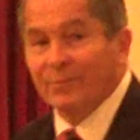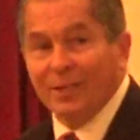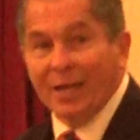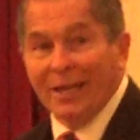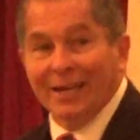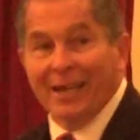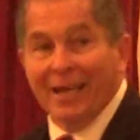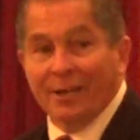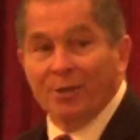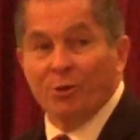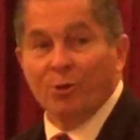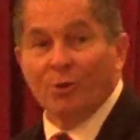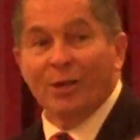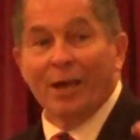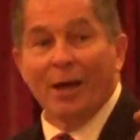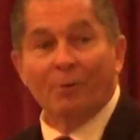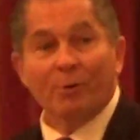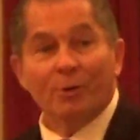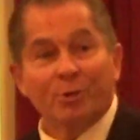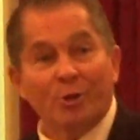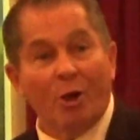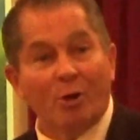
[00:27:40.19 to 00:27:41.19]
Kind of like you and
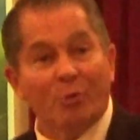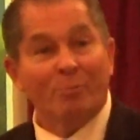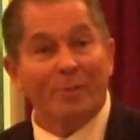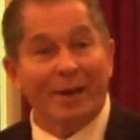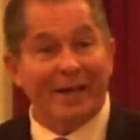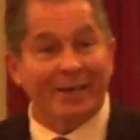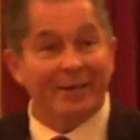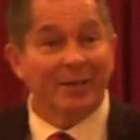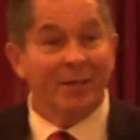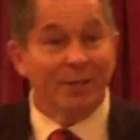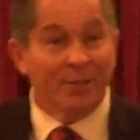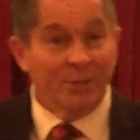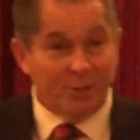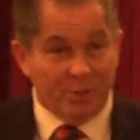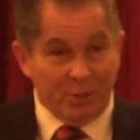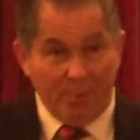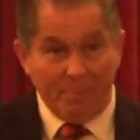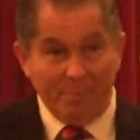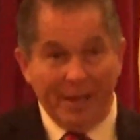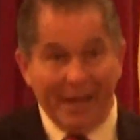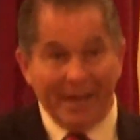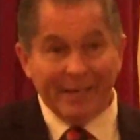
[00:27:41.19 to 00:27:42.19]
I were talking about
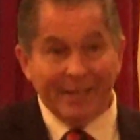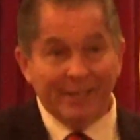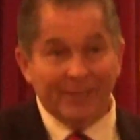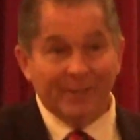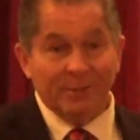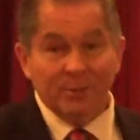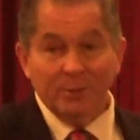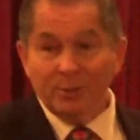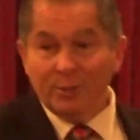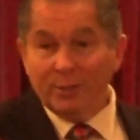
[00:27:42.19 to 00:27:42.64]
somebody